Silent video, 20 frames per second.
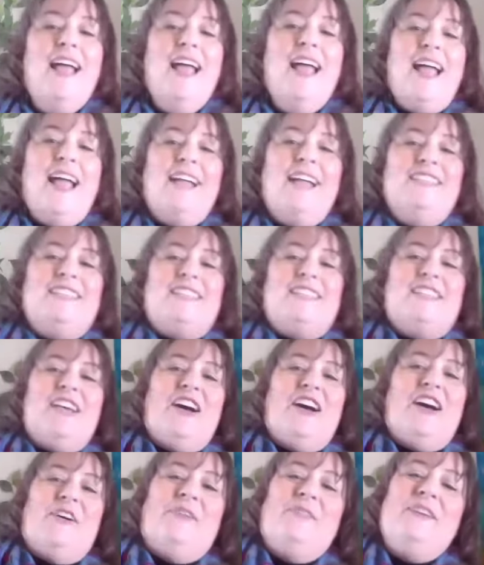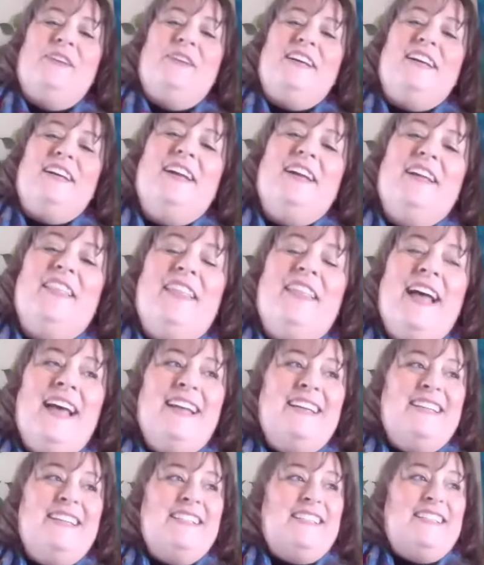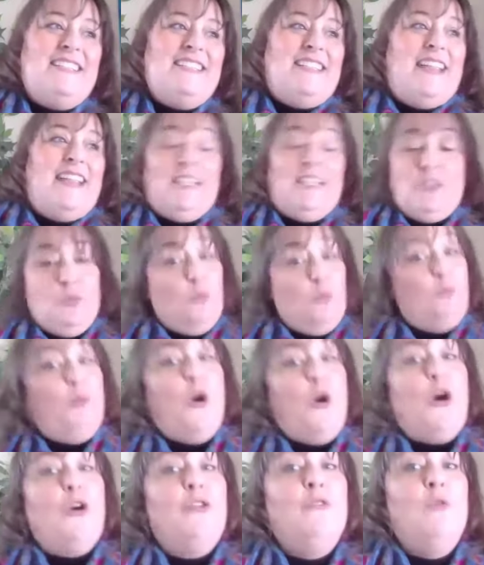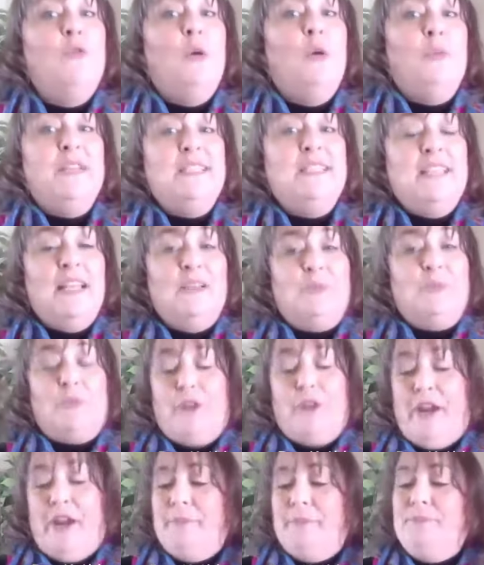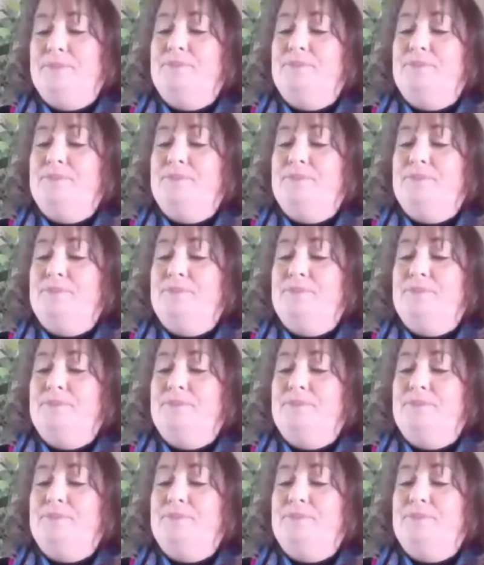And so that's part of what we celebrate.